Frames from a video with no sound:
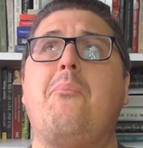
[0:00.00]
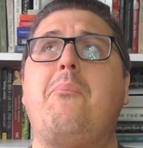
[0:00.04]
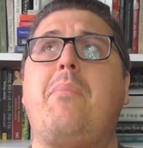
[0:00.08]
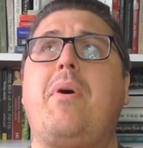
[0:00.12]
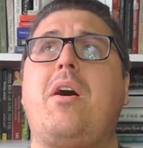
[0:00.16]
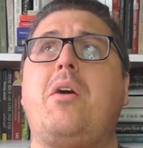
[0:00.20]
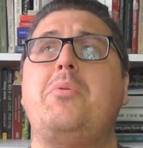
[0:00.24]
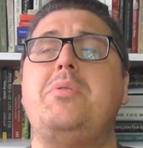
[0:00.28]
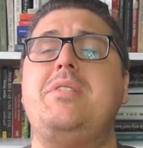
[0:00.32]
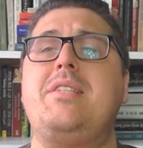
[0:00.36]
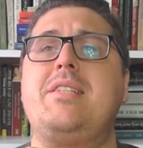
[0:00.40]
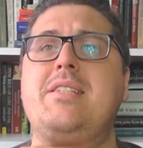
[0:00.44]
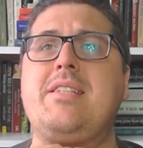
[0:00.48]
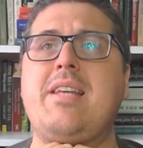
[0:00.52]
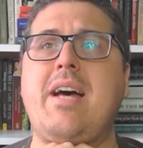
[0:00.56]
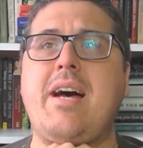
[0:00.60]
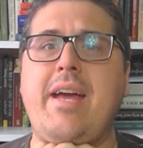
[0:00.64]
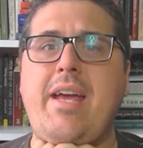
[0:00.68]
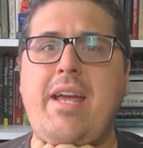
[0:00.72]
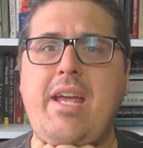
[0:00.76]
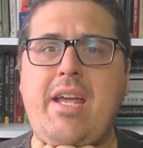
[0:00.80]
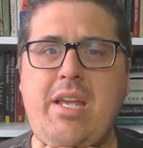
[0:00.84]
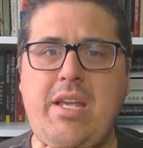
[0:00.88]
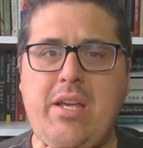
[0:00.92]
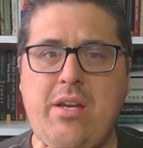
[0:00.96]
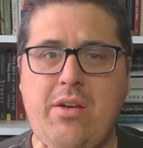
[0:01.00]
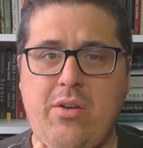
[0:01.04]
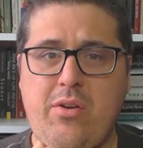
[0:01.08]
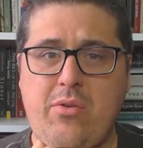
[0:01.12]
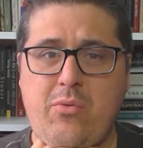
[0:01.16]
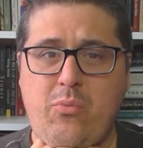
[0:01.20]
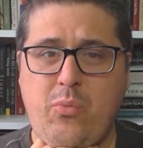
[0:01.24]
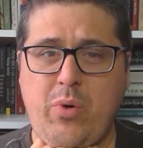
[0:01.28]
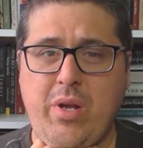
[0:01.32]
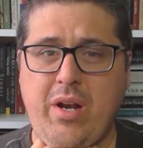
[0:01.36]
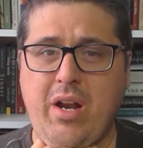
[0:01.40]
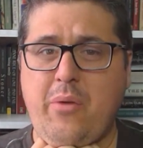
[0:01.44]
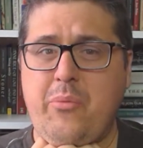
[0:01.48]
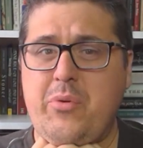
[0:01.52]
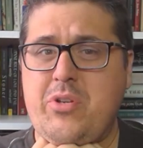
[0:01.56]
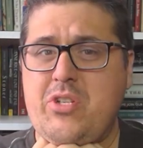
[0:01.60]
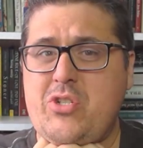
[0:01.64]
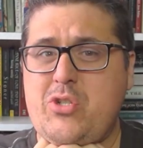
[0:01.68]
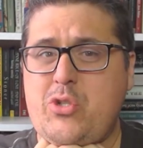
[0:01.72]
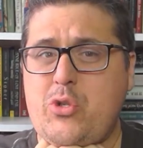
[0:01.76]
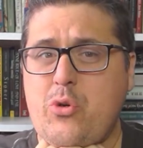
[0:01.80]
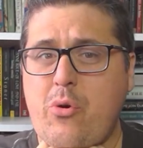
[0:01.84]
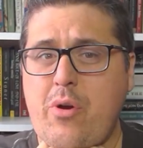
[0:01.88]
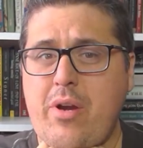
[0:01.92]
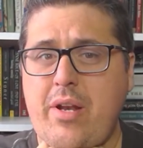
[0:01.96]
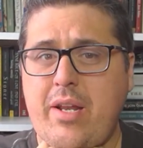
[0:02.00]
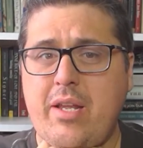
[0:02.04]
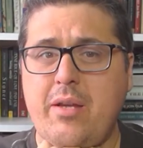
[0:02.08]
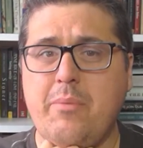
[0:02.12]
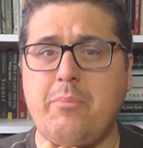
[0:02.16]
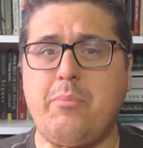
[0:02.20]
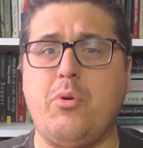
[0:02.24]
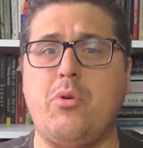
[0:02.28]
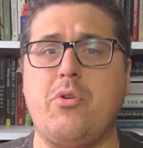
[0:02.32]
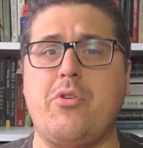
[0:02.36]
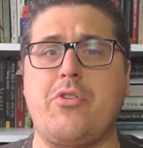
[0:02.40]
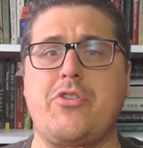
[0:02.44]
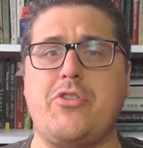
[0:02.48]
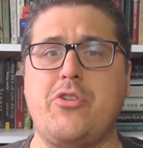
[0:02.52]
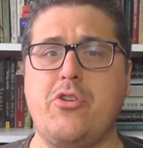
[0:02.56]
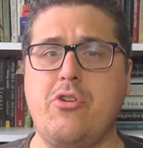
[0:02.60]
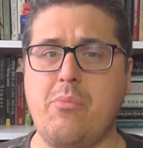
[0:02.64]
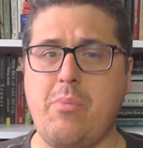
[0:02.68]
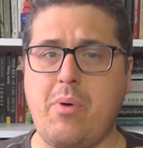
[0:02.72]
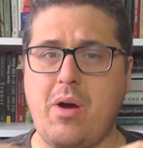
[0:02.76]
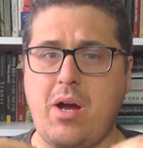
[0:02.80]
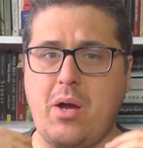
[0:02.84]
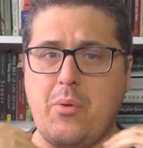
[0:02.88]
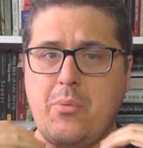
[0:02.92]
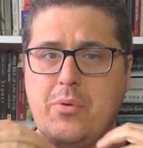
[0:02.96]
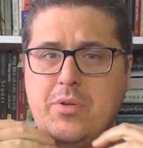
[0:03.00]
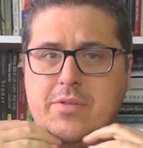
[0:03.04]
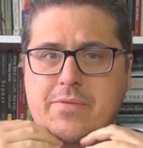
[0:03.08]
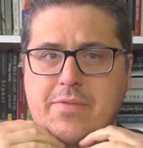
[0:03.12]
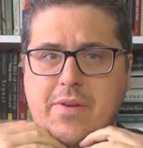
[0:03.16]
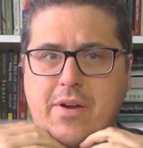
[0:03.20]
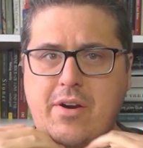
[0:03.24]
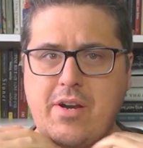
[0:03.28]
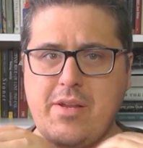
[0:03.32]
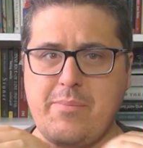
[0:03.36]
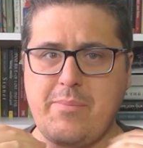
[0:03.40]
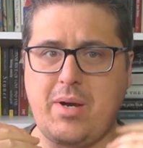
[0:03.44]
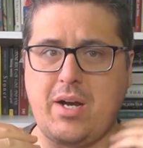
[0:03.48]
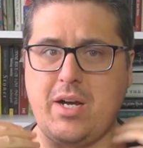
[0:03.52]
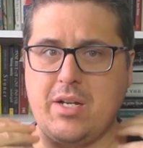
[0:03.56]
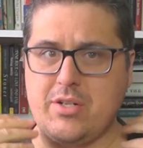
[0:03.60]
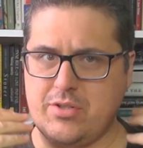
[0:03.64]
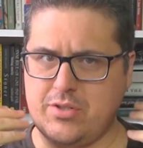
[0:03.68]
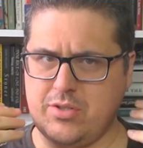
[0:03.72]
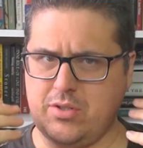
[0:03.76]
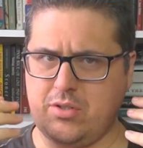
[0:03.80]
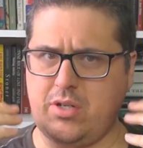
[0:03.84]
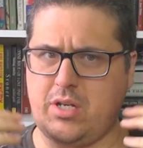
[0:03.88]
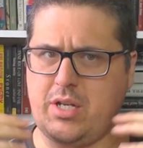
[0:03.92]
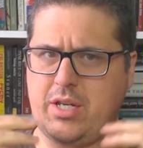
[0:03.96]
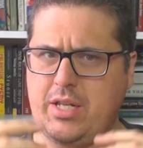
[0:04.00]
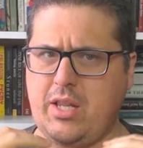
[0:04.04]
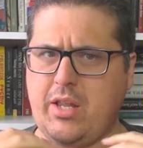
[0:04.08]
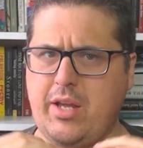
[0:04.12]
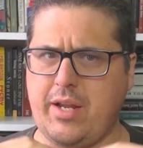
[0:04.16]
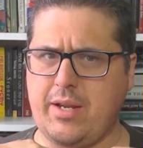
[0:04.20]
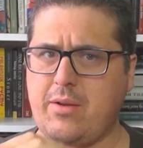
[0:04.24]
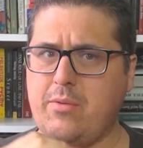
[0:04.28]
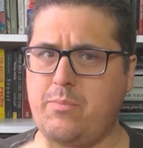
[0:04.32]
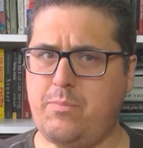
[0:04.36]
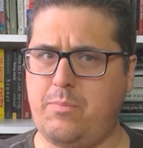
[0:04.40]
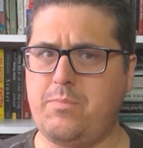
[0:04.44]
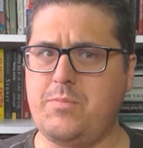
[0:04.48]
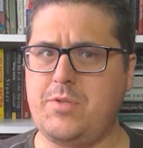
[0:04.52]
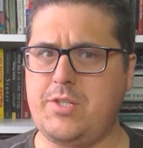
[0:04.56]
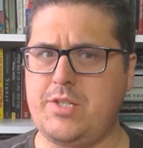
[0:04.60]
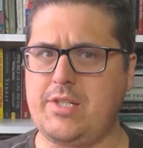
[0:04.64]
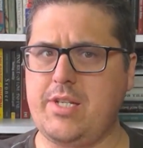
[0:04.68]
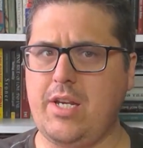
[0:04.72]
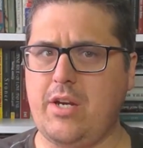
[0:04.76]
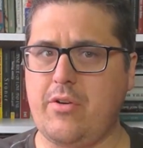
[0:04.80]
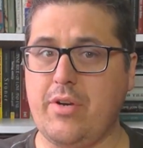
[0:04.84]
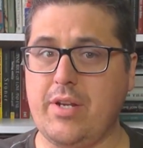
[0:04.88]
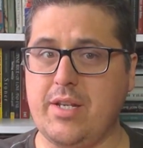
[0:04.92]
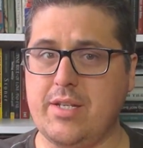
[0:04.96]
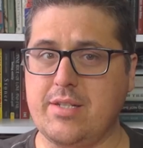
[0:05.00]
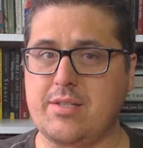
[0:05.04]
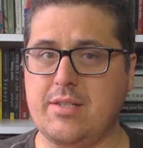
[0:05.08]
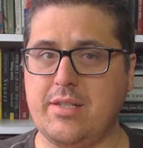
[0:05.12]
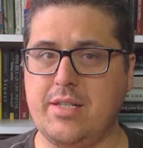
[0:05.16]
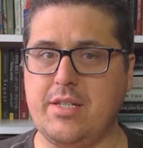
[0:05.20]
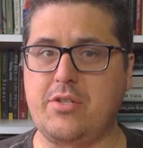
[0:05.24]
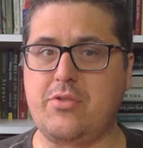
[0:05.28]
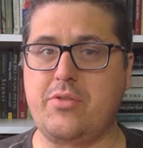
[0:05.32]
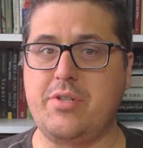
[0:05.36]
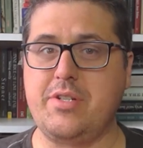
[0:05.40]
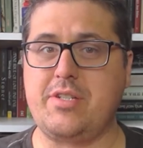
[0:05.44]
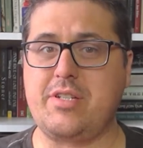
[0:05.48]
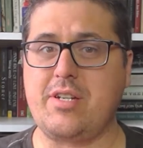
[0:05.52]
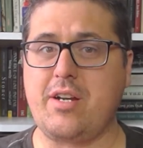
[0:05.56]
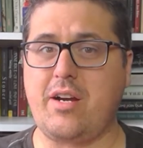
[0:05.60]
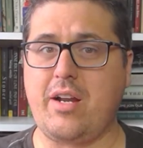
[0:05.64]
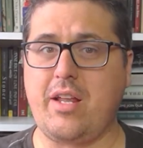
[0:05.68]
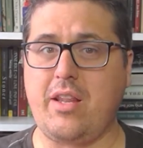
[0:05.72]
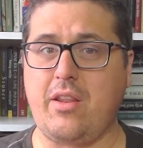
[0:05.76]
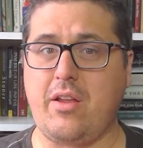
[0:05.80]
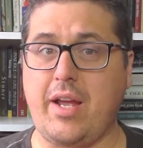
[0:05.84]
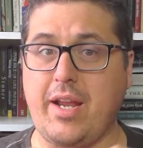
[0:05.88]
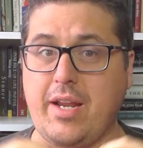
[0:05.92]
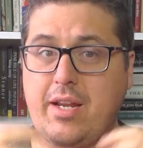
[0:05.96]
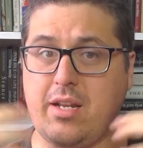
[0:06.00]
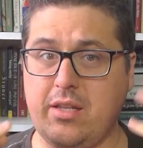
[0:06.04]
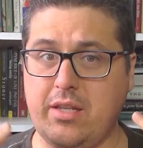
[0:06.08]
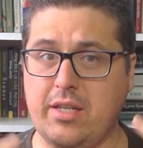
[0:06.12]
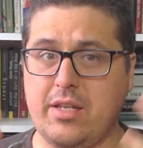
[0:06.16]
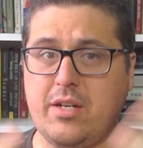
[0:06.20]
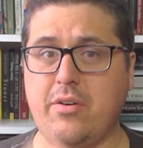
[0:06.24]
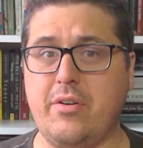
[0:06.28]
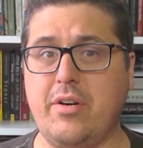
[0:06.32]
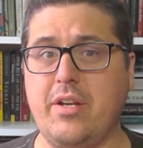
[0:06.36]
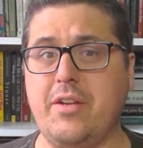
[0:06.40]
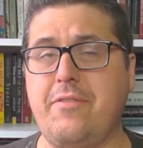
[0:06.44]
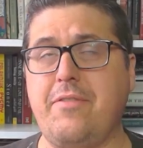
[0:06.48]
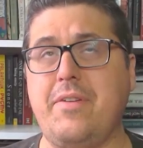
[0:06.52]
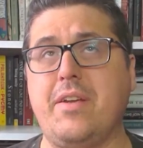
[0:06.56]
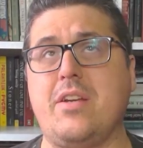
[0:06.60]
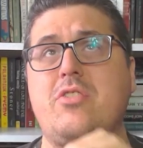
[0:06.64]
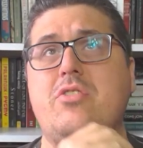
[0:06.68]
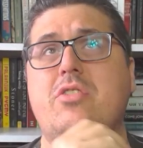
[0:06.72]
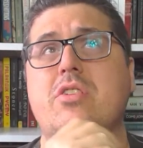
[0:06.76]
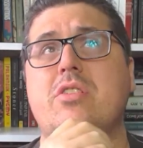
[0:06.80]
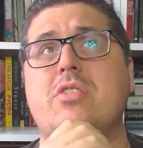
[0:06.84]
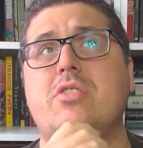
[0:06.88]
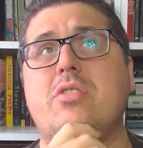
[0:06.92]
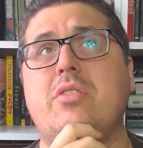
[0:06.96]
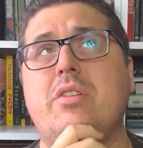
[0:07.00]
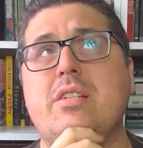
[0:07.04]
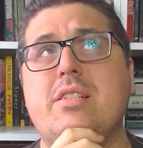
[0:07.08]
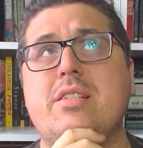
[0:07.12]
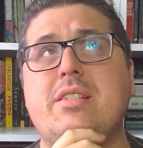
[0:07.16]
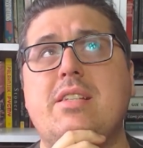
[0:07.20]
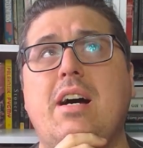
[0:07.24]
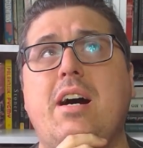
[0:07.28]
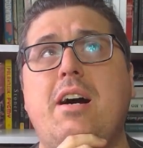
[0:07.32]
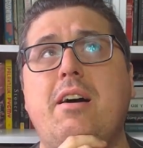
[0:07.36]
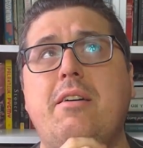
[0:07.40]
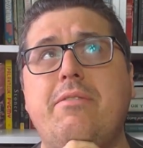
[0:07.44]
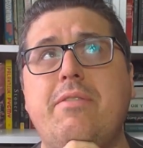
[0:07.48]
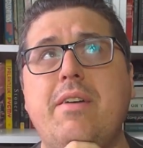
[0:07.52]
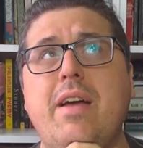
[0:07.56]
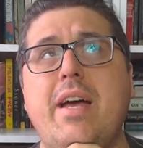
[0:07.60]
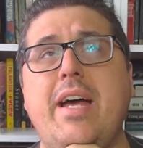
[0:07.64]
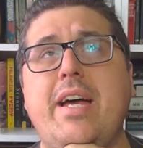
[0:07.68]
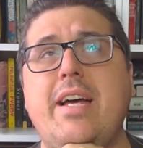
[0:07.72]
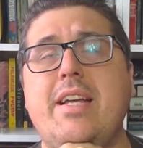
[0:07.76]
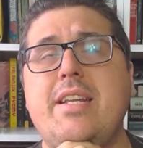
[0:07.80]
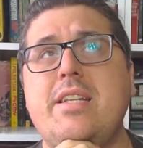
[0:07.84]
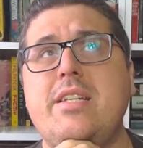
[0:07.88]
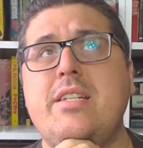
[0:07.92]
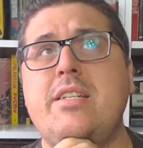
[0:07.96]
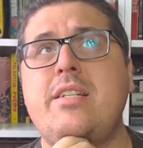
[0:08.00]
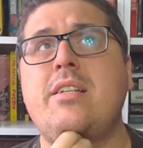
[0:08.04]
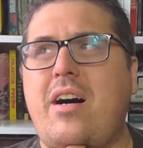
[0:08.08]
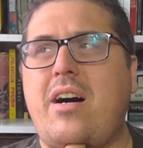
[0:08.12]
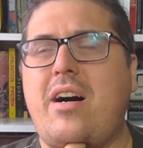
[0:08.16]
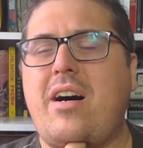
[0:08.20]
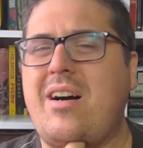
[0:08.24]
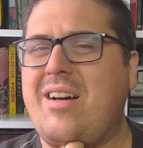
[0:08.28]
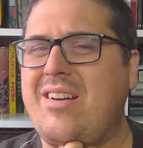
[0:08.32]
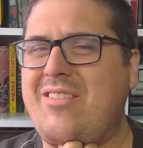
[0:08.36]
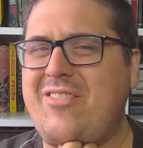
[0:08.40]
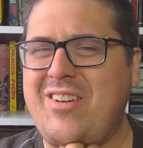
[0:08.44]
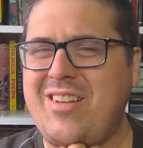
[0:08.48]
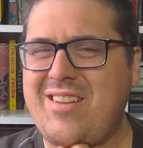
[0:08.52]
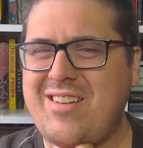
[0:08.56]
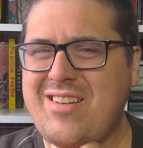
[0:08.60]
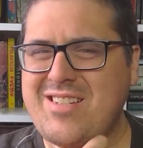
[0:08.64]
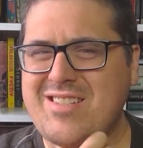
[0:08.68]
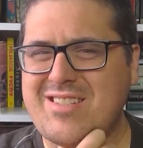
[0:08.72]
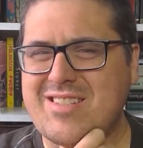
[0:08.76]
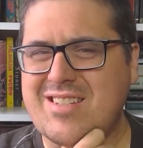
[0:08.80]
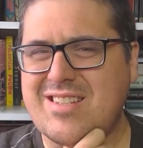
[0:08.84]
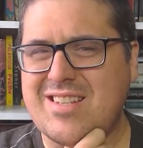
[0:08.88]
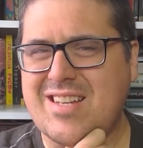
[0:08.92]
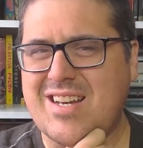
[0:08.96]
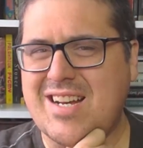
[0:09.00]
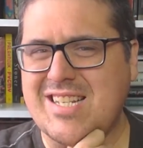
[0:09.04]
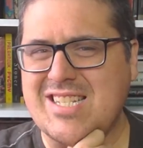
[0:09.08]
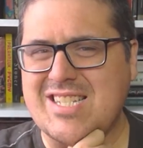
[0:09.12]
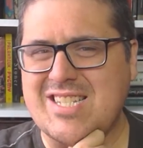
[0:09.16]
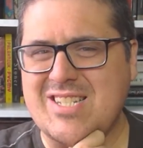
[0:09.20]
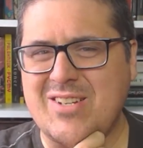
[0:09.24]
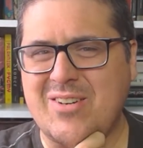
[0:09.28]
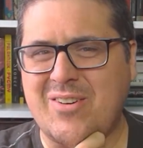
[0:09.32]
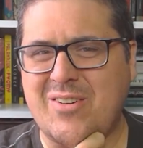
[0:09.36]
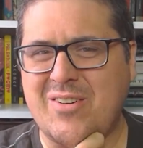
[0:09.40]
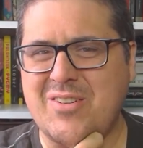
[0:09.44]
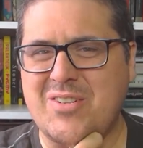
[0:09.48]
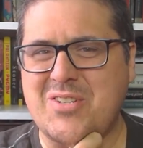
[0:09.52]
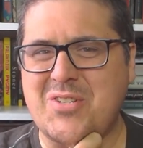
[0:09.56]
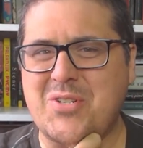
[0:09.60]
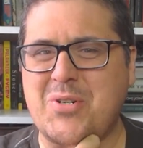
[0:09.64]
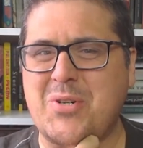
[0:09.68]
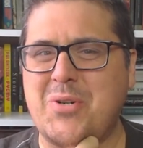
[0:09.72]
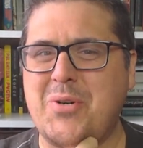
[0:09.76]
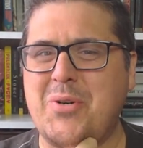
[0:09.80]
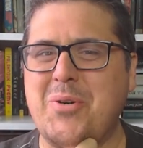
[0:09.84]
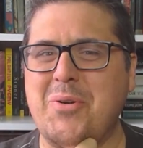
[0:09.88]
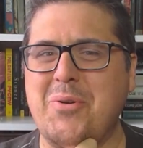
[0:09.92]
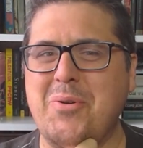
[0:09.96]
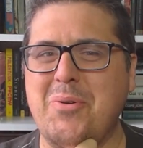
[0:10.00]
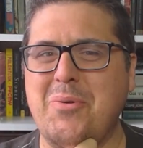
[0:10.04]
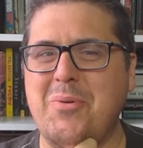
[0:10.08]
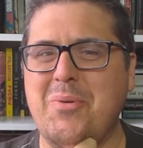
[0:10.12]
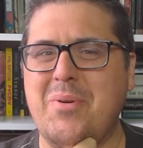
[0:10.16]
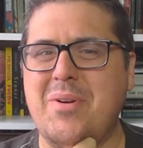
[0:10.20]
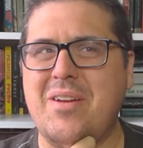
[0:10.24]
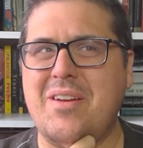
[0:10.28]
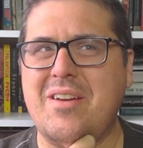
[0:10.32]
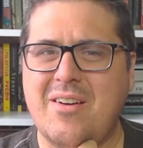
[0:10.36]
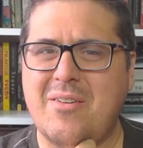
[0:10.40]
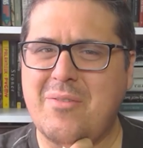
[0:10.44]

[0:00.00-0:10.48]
But I would say when I was joining BookTube, I was very much, I like serious literature, I like literary fiction sort of stuff, and I realized that that's not true.